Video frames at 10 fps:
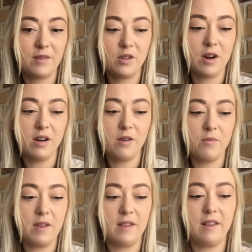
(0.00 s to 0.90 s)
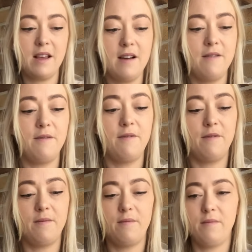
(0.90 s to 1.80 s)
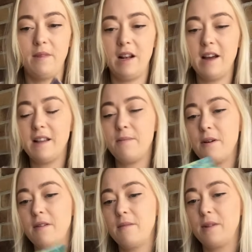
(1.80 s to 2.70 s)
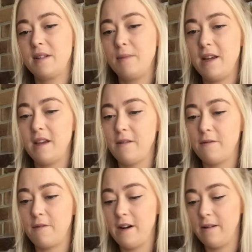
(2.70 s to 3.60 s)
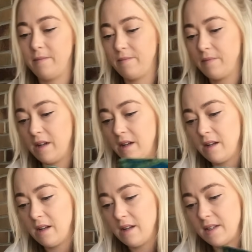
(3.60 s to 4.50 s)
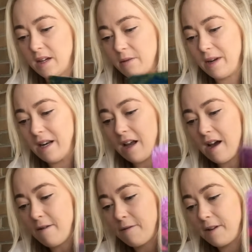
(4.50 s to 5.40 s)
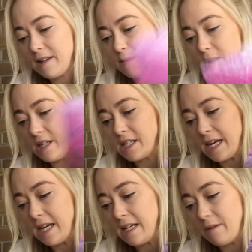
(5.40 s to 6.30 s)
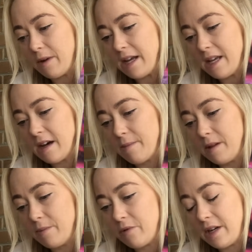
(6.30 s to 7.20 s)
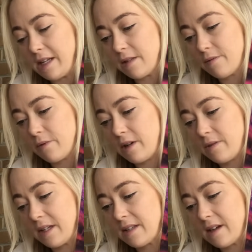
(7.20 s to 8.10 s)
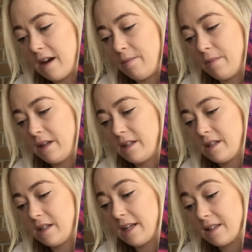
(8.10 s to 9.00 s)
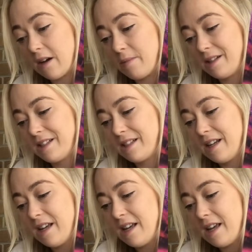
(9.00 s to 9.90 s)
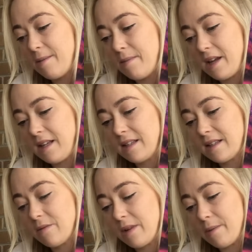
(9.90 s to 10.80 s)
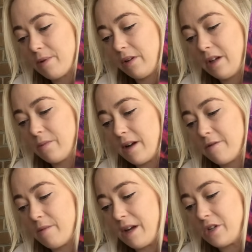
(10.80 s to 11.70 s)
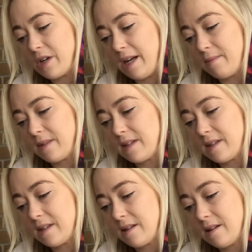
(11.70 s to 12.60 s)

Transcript: Drunk with Love, I like that both of them are speaking of freedom. So when life is mundane and waking up in the morning is void of excitement excitement, it means that we are pulling away from our dreams.